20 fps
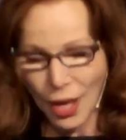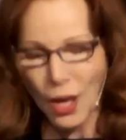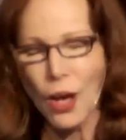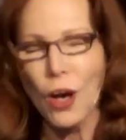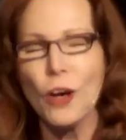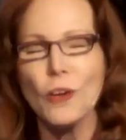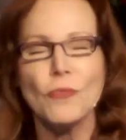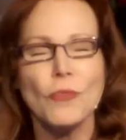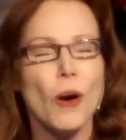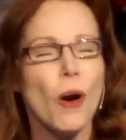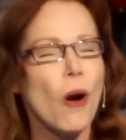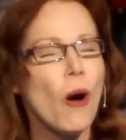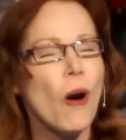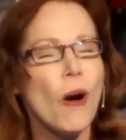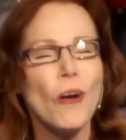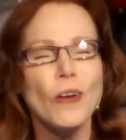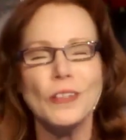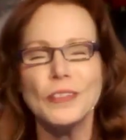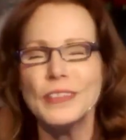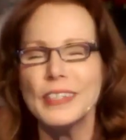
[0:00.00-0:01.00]
Of
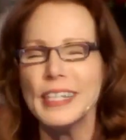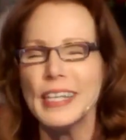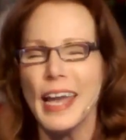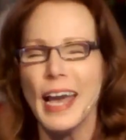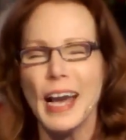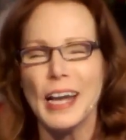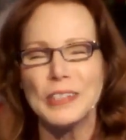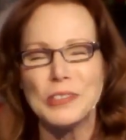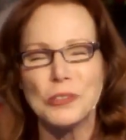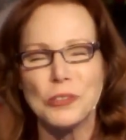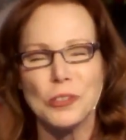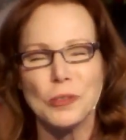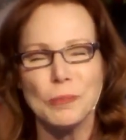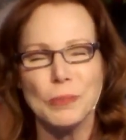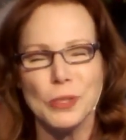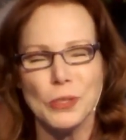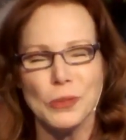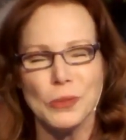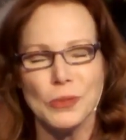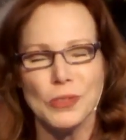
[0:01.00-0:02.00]
all the
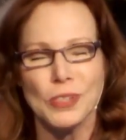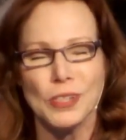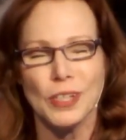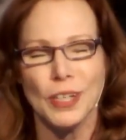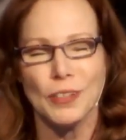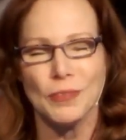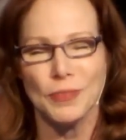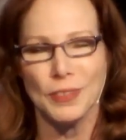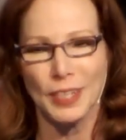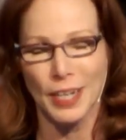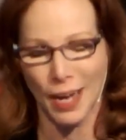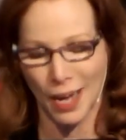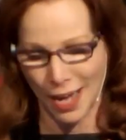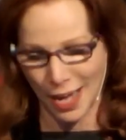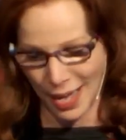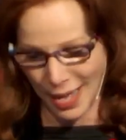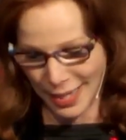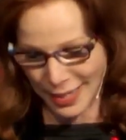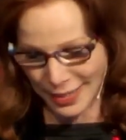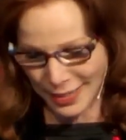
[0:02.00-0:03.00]
attributes of
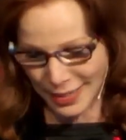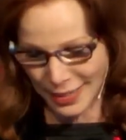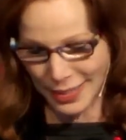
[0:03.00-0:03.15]
God,